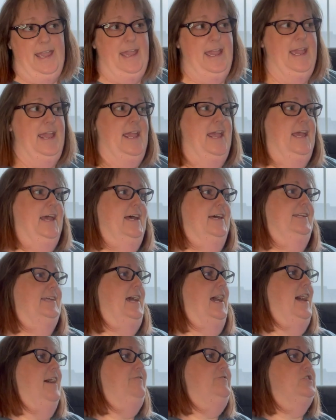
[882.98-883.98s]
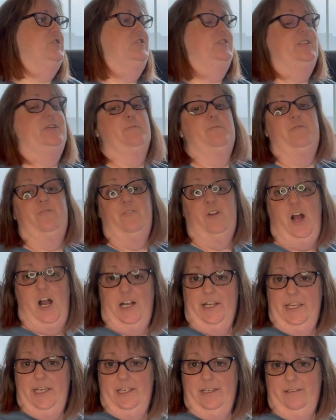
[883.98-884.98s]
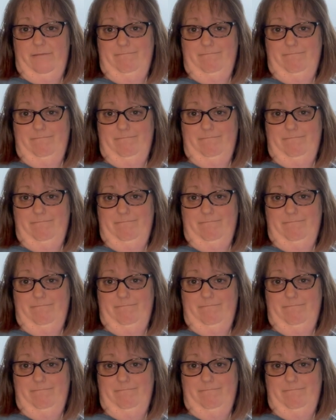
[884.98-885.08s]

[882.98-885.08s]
And after some frogging